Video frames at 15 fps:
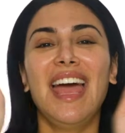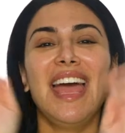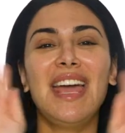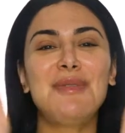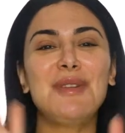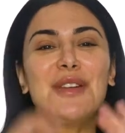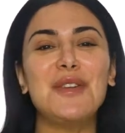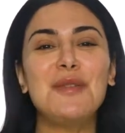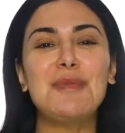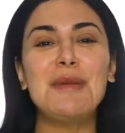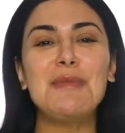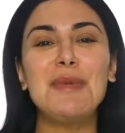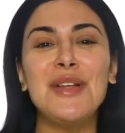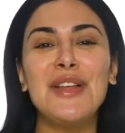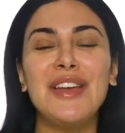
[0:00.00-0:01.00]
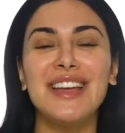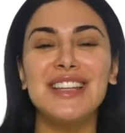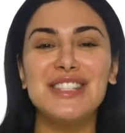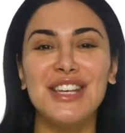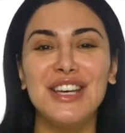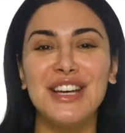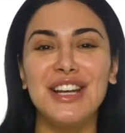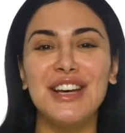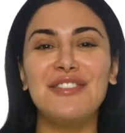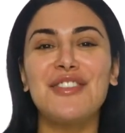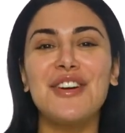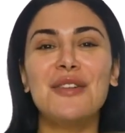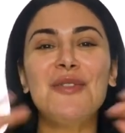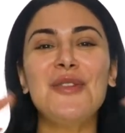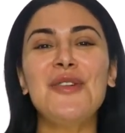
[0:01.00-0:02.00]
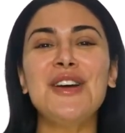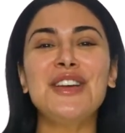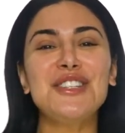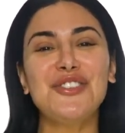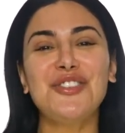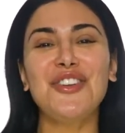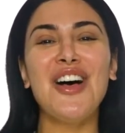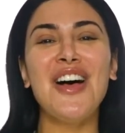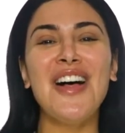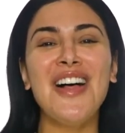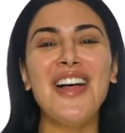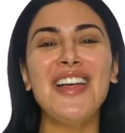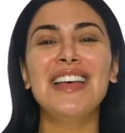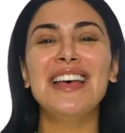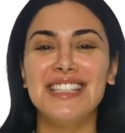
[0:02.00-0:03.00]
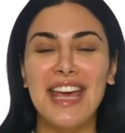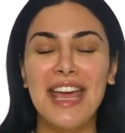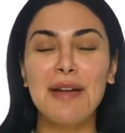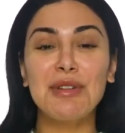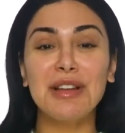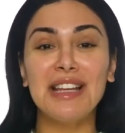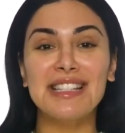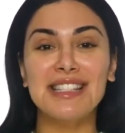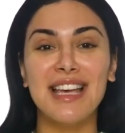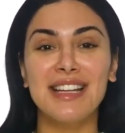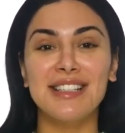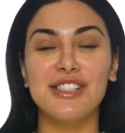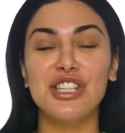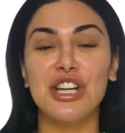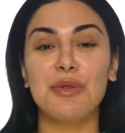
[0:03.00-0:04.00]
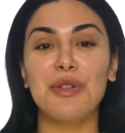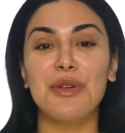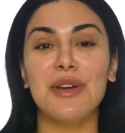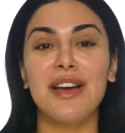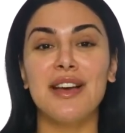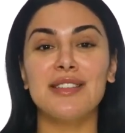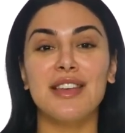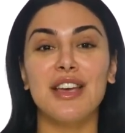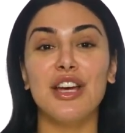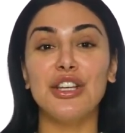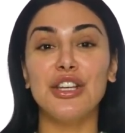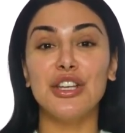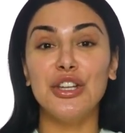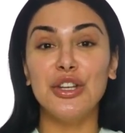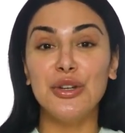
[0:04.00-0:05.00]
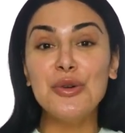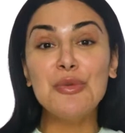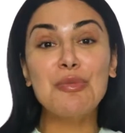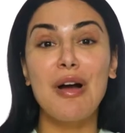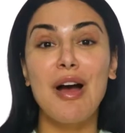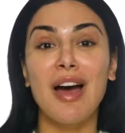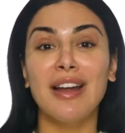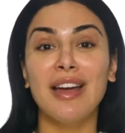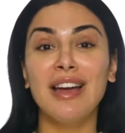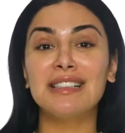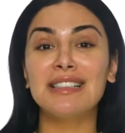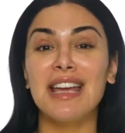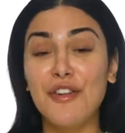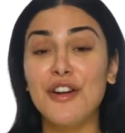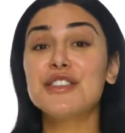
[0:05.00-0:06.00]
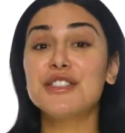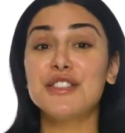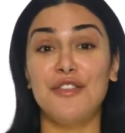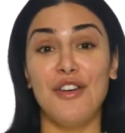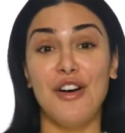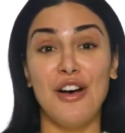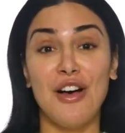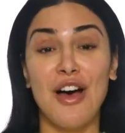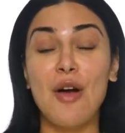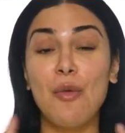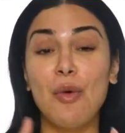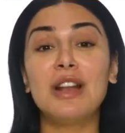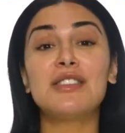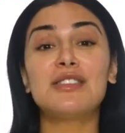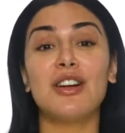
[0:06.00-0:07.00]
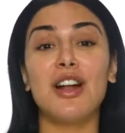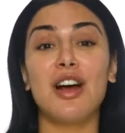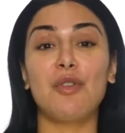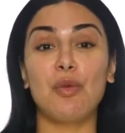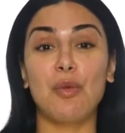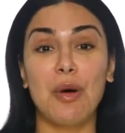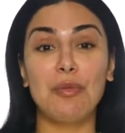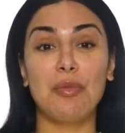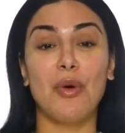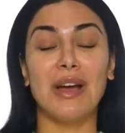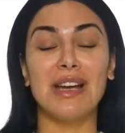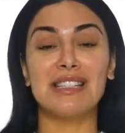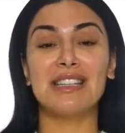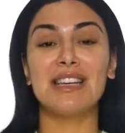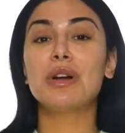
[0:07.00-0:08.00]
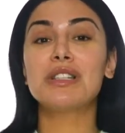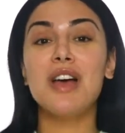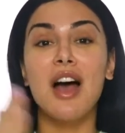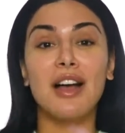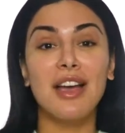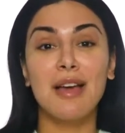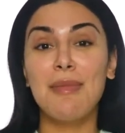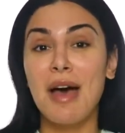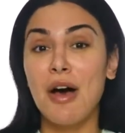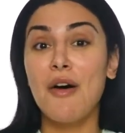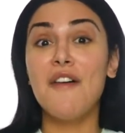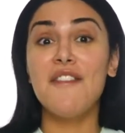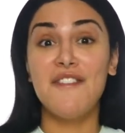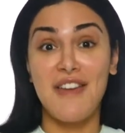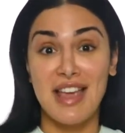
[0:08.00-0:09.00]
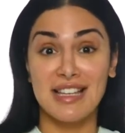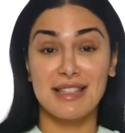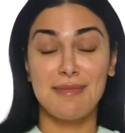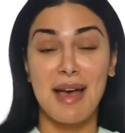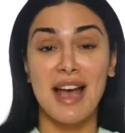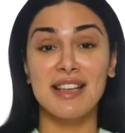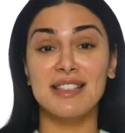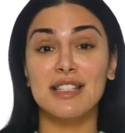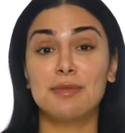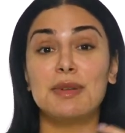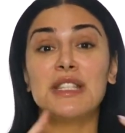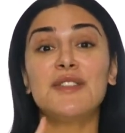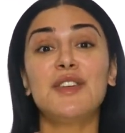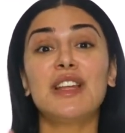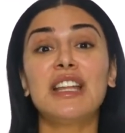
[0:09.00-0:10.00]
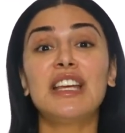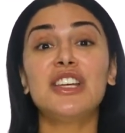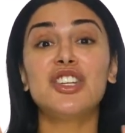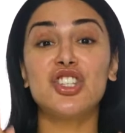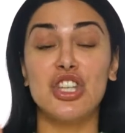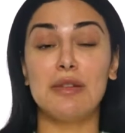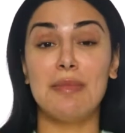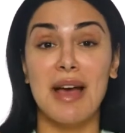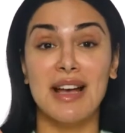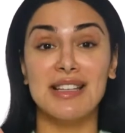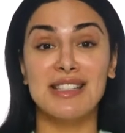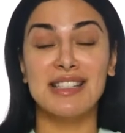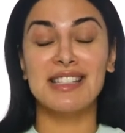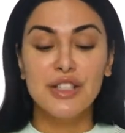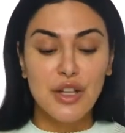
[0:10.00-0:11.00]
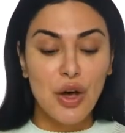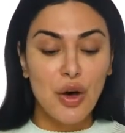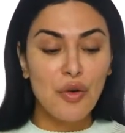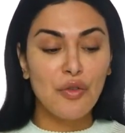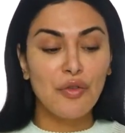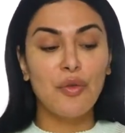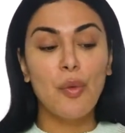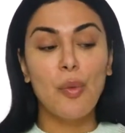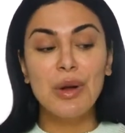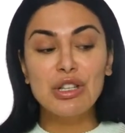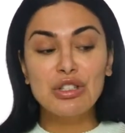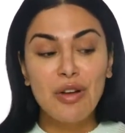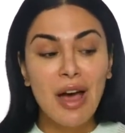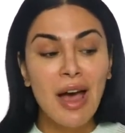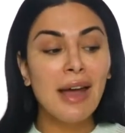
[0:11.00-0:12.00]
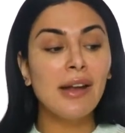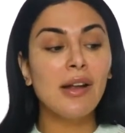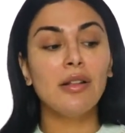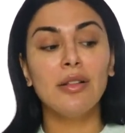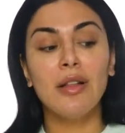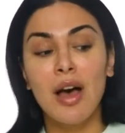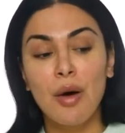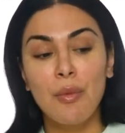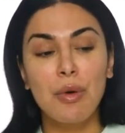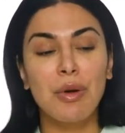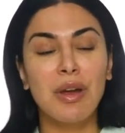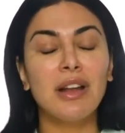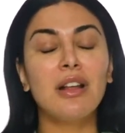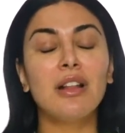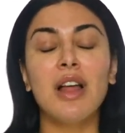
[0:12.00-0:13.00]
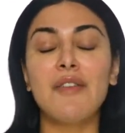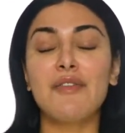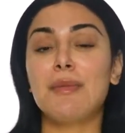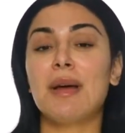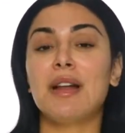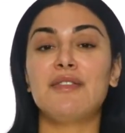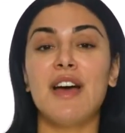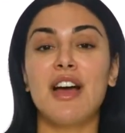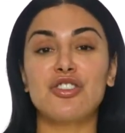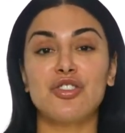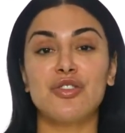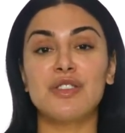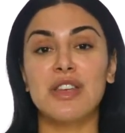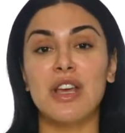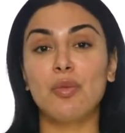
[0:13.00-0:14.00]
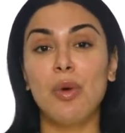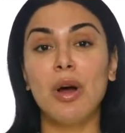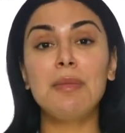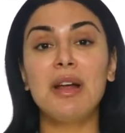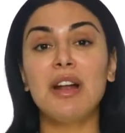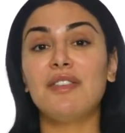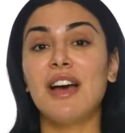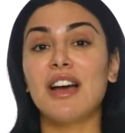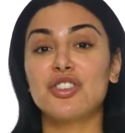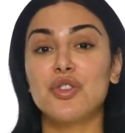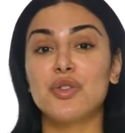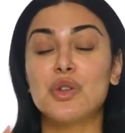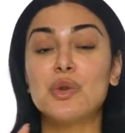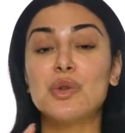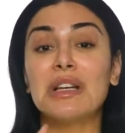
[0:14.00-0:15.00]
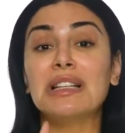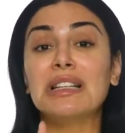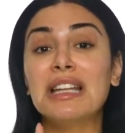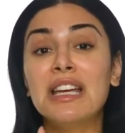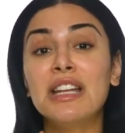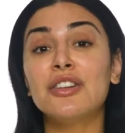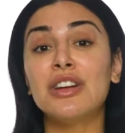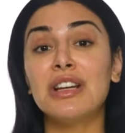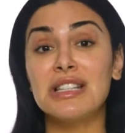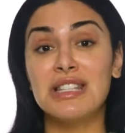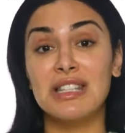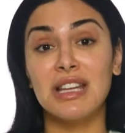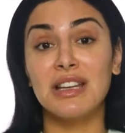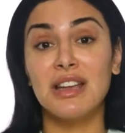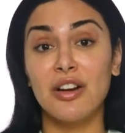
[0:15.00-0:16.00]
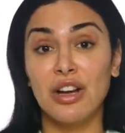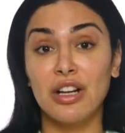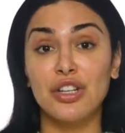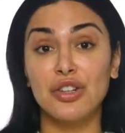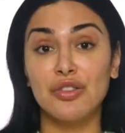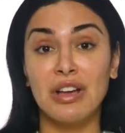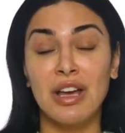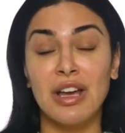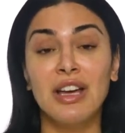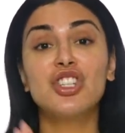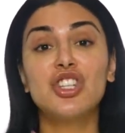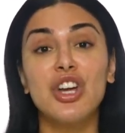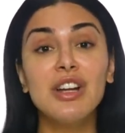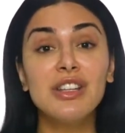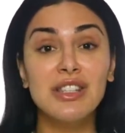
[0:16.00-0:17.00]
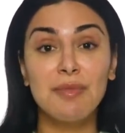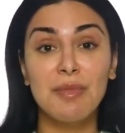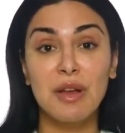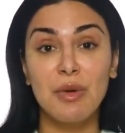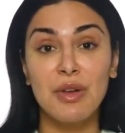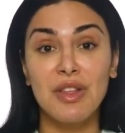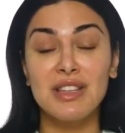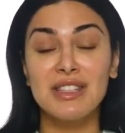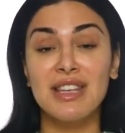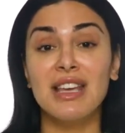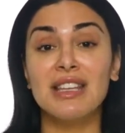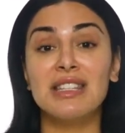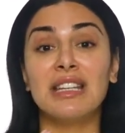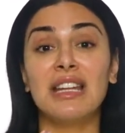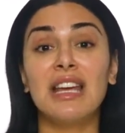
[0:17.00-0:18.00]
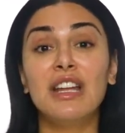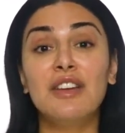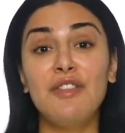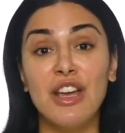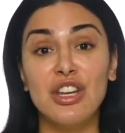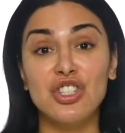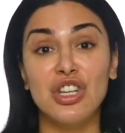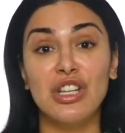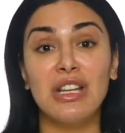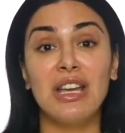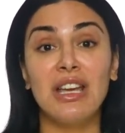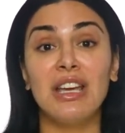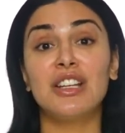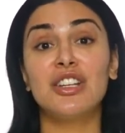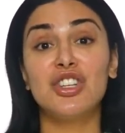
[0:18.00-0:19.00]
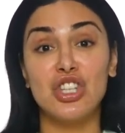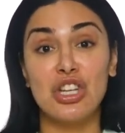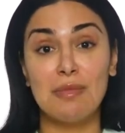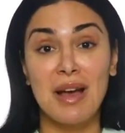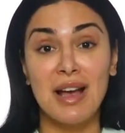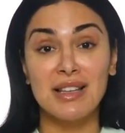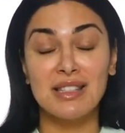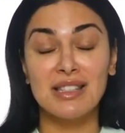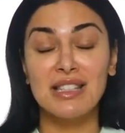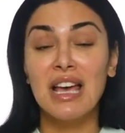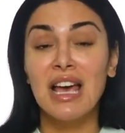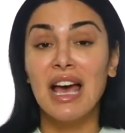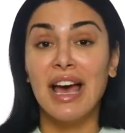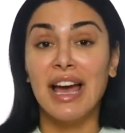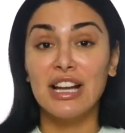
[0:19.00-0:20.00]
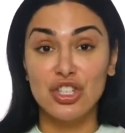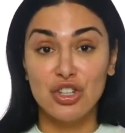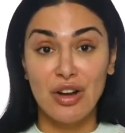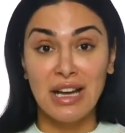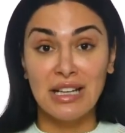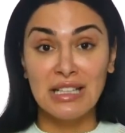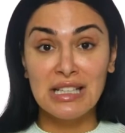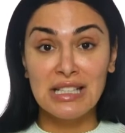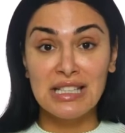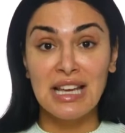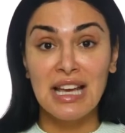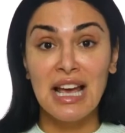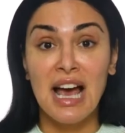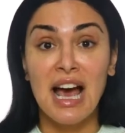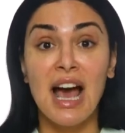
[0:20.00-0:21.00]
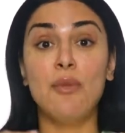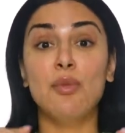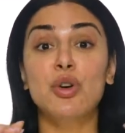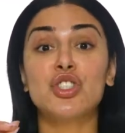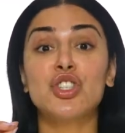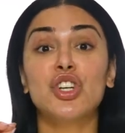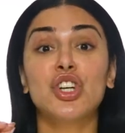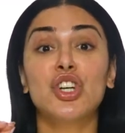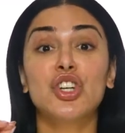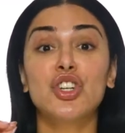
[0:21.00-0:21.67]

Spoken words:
Hey beautiful people, it's Huda from Wishful. Today I'm really excited to share with you guys a new product. First of all, I wanna start off with one point. We're talking about face masks, specifically sheet masks. So we tried a lot, we were getting a lot from manufacturers, and one of the manufacturers who's a leader in skincare in Korea shared something with us that is an innovation in sheet masks. I tried it, I was